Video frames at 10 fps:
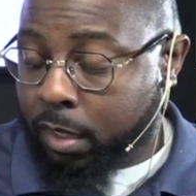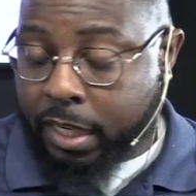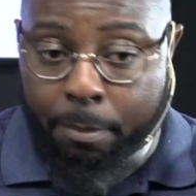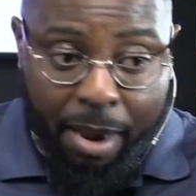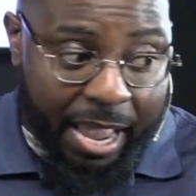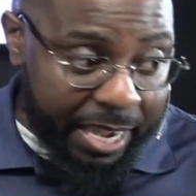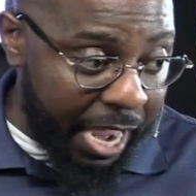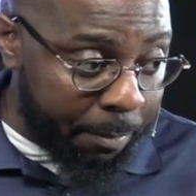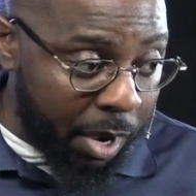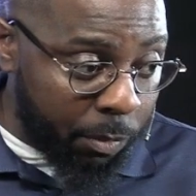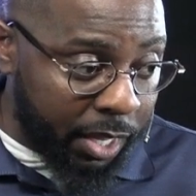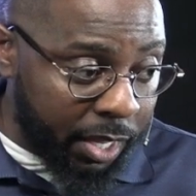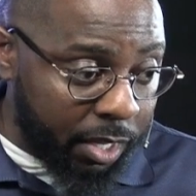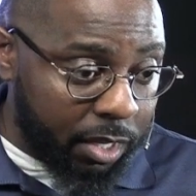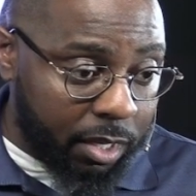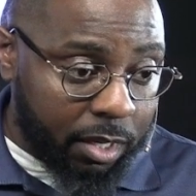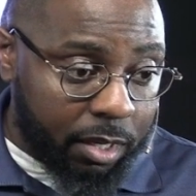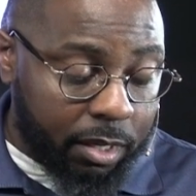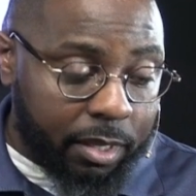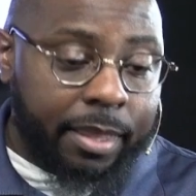Nehemiah came up with,
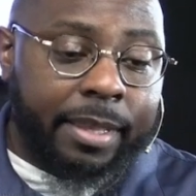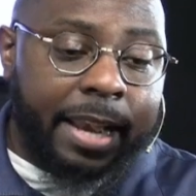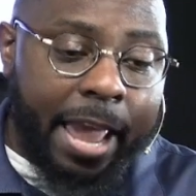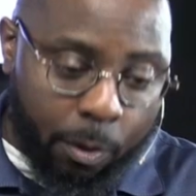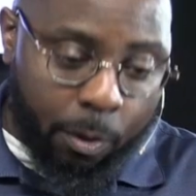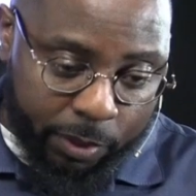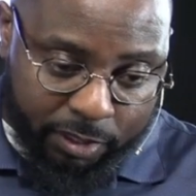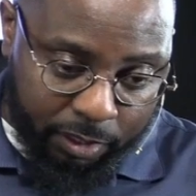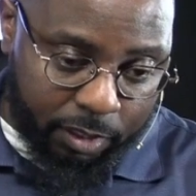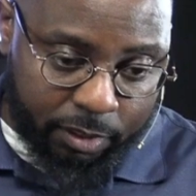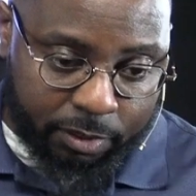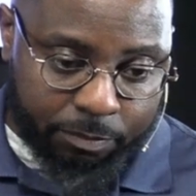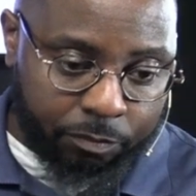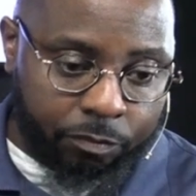now we sinners.